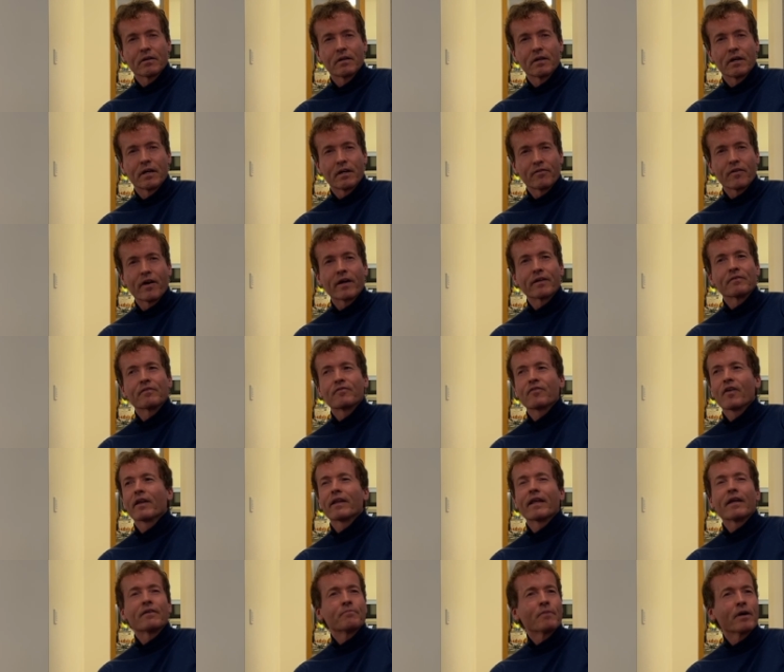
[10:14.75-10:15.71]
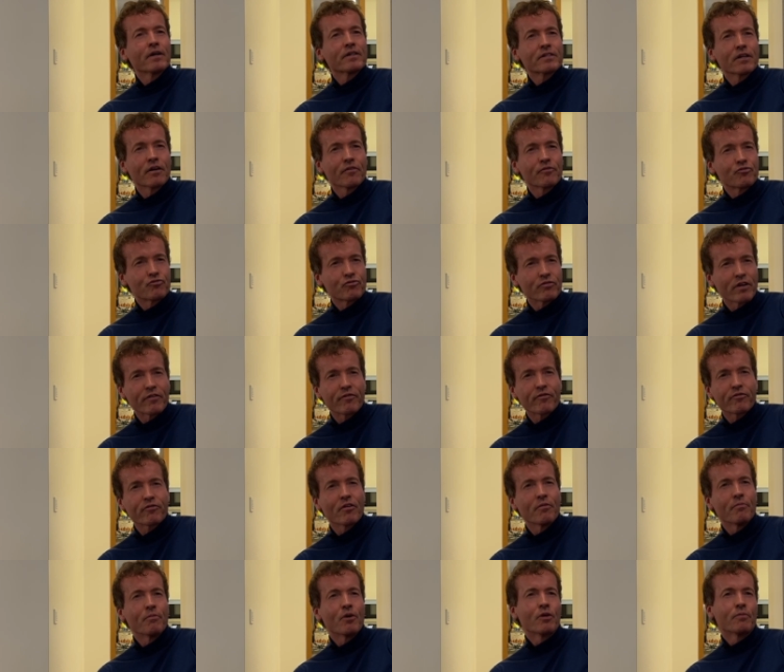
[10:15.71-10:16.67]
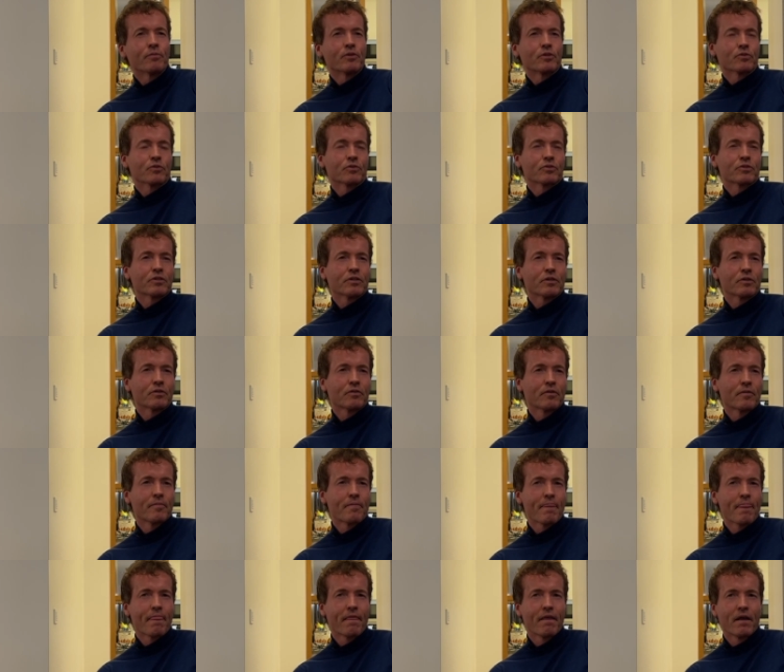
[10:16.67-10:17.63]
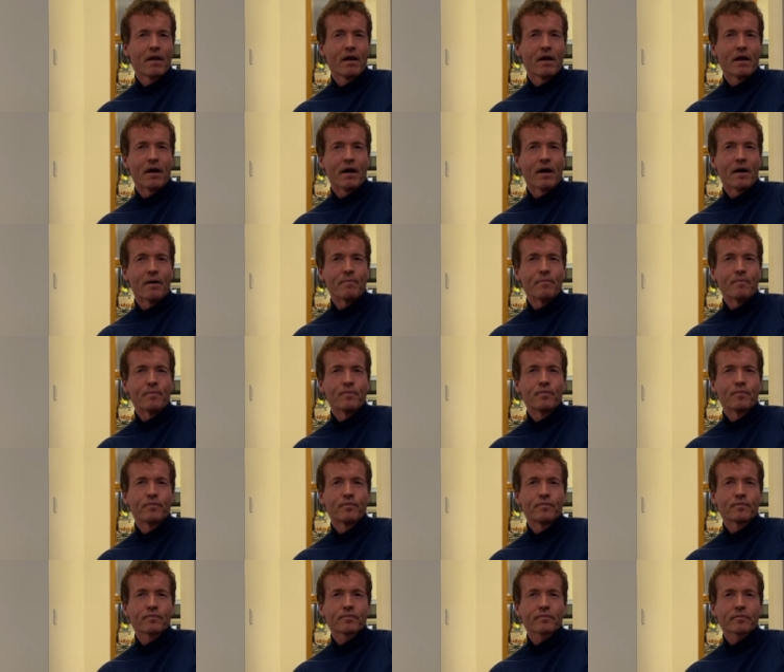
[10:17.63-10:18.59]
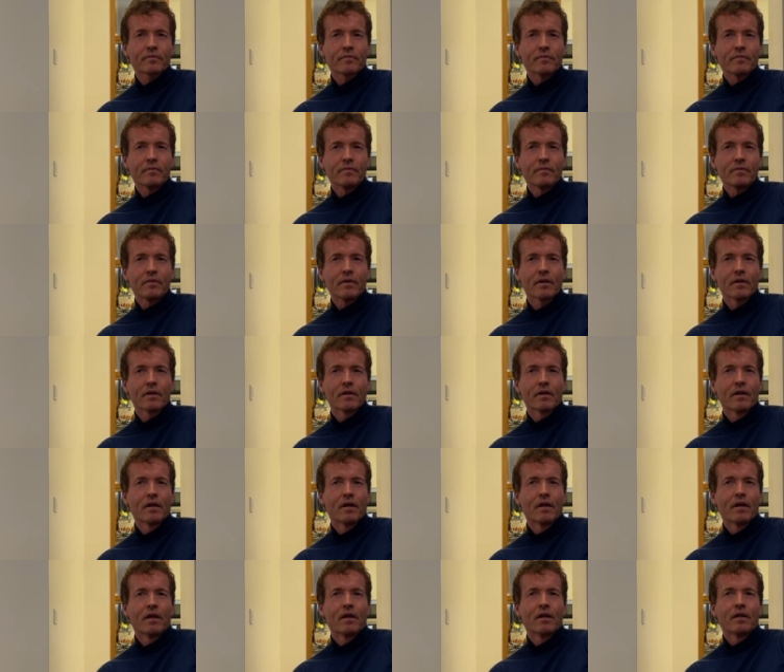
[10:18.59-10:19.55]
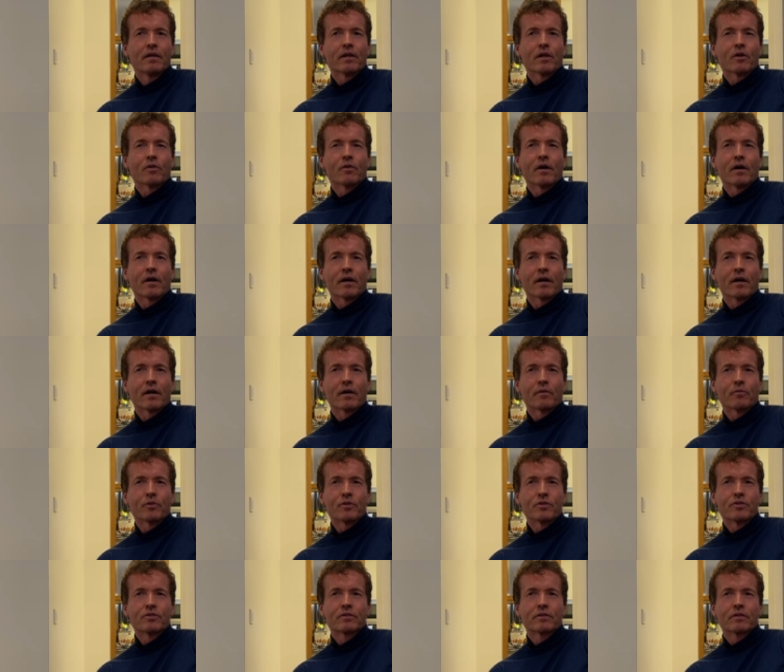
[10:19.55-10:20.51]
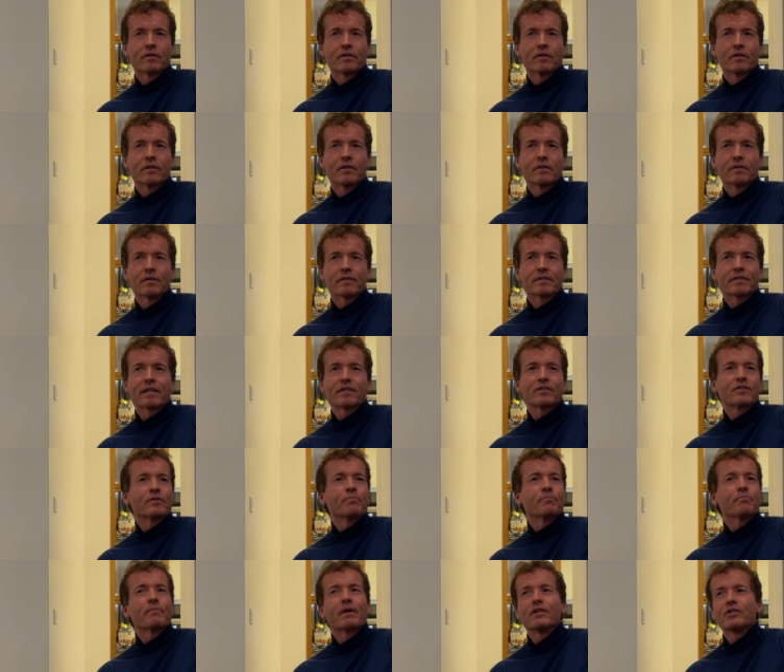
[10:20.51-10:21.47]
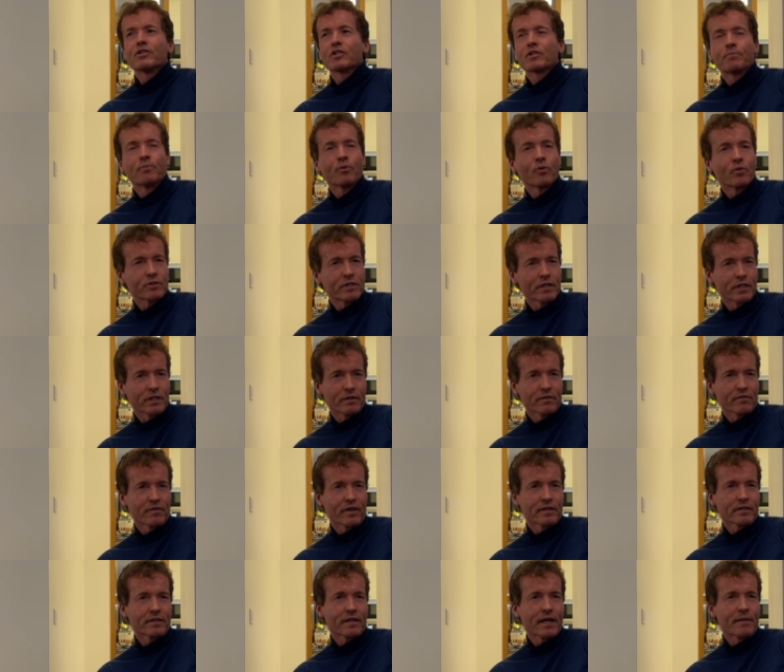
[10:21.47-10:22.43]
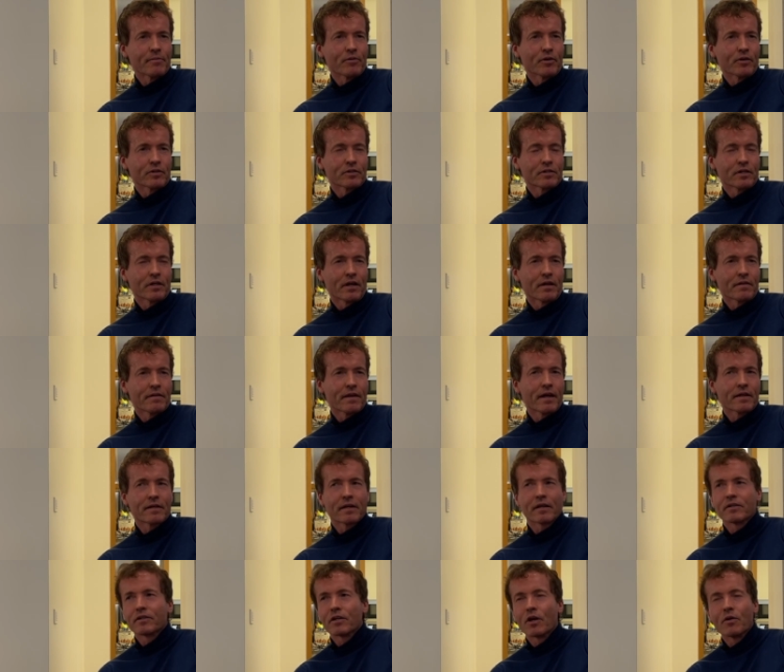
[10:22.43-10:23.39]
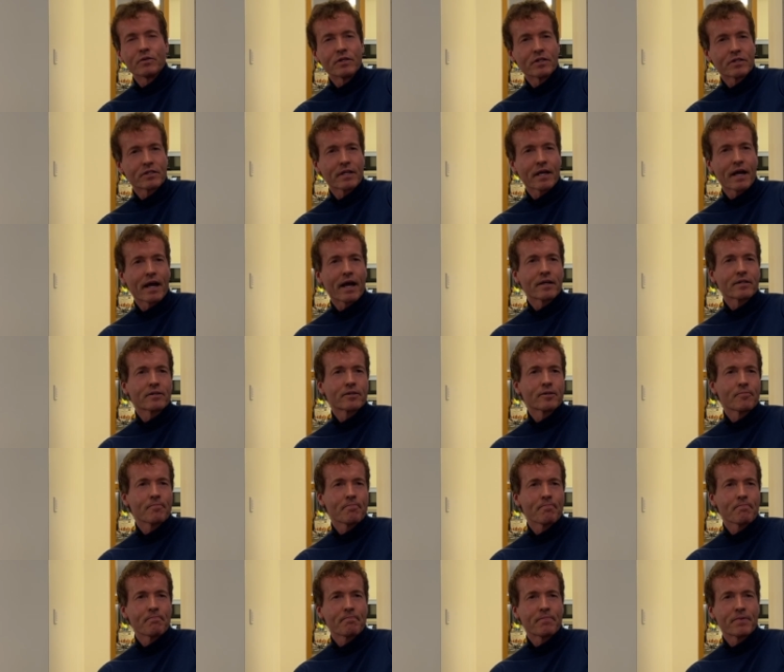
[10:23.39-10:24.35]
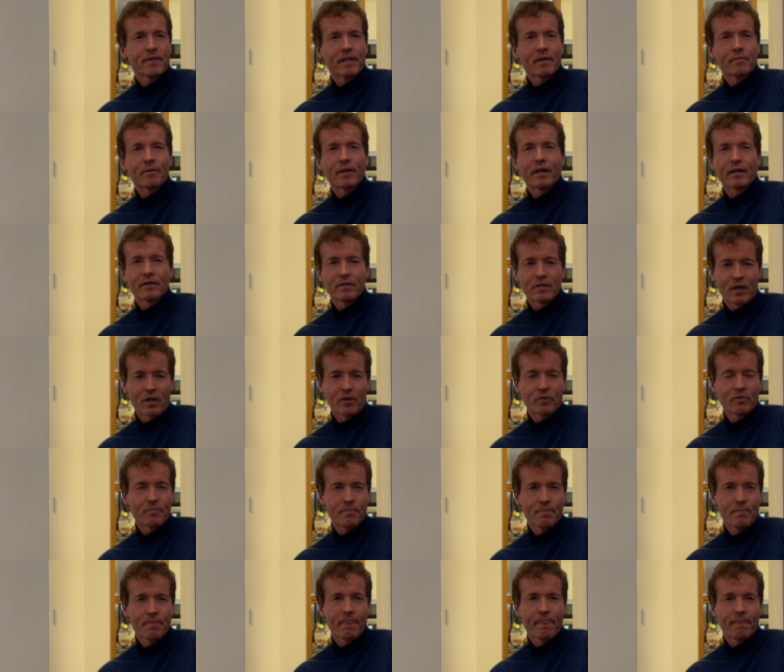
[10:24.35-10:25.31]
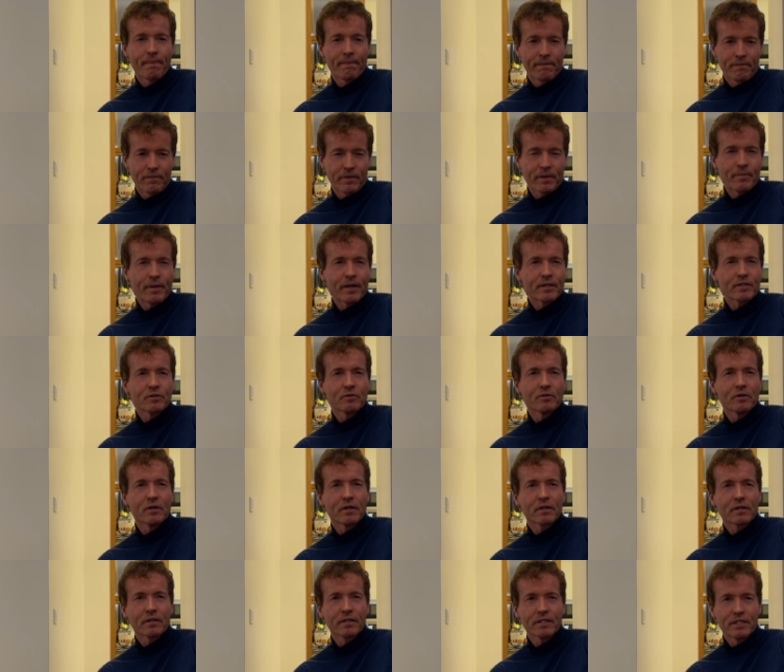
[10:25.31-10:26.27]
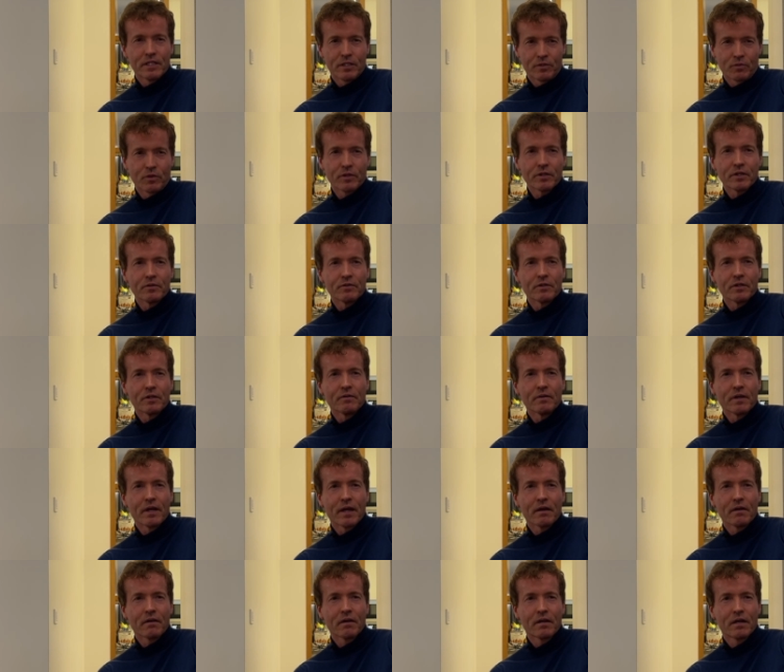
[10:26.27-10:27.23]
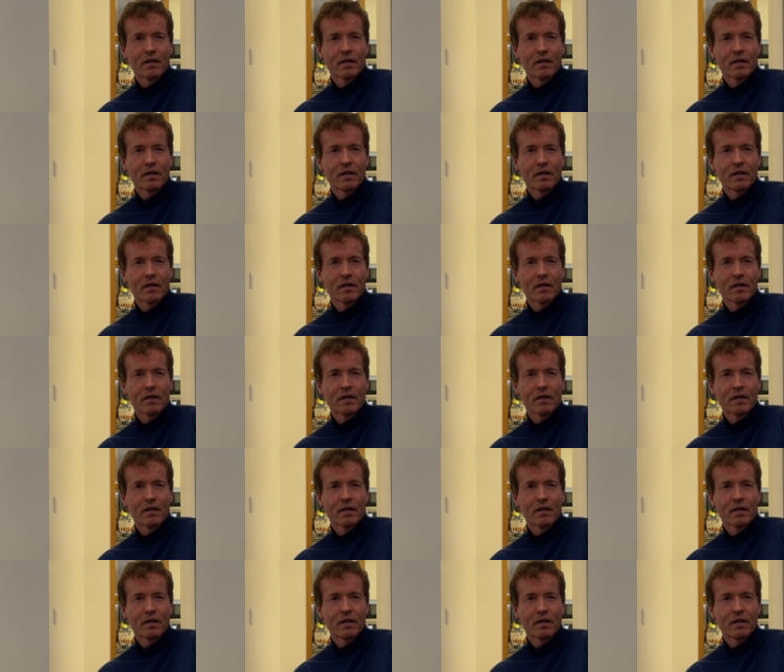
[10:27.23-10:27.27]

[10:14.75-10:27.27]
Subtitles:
And if I let myself drift for a moment or two, you know, I would say some major sporting event came on or something like that, I'd notice that. But I'd be like, no, you get back to work, this is what you do now.